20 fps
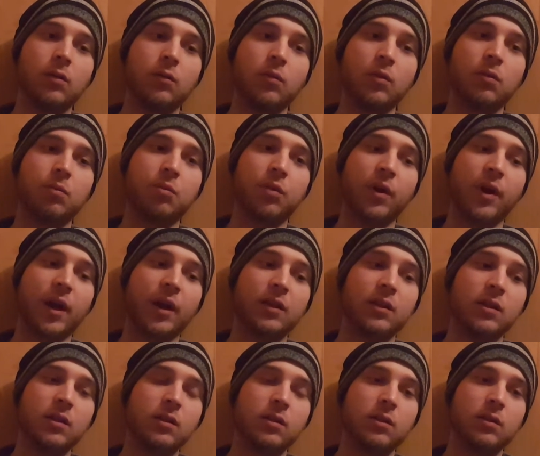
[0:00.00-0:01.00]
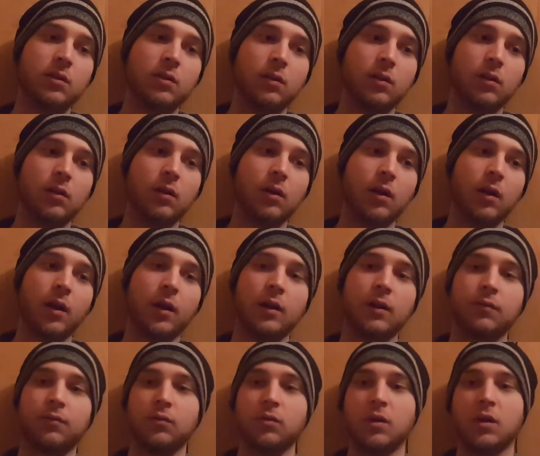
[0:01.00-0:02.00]
with practice, and
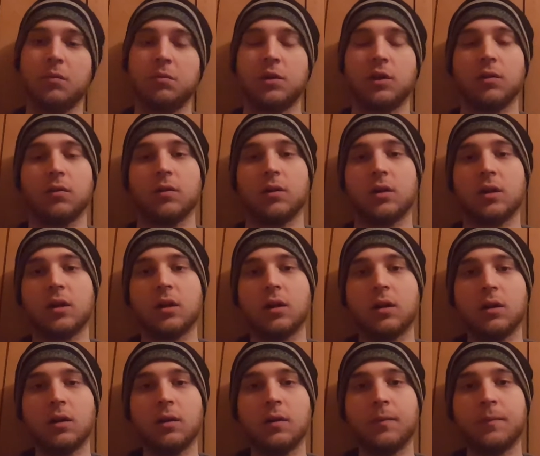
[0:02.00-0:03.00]
if you keep doing it,